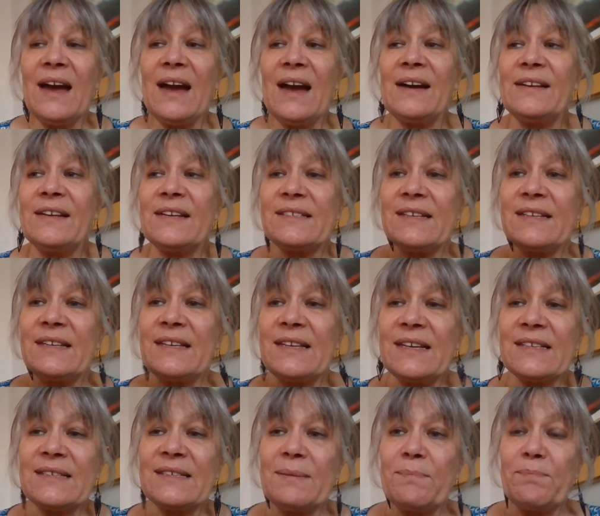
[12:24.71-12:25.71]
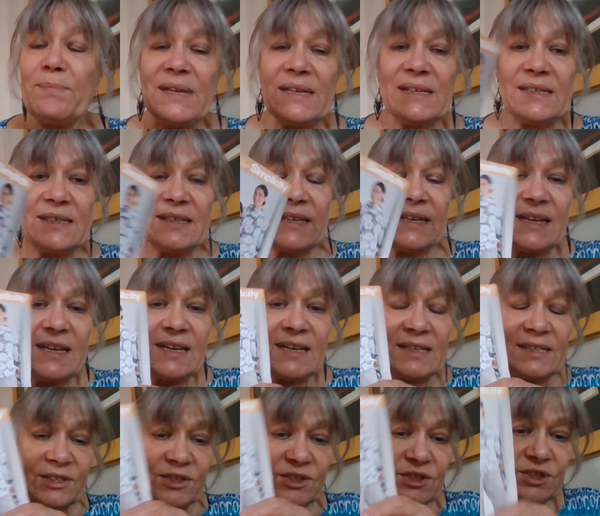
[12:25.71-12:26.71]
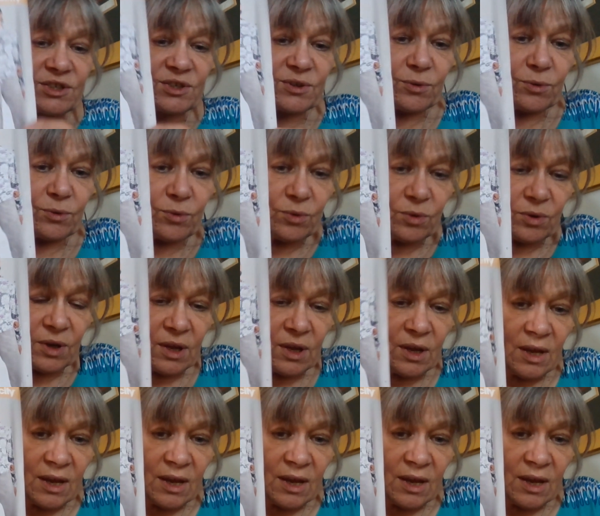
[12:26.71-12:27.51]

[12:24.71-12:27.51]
and it's a Simplicity Easy to Sew.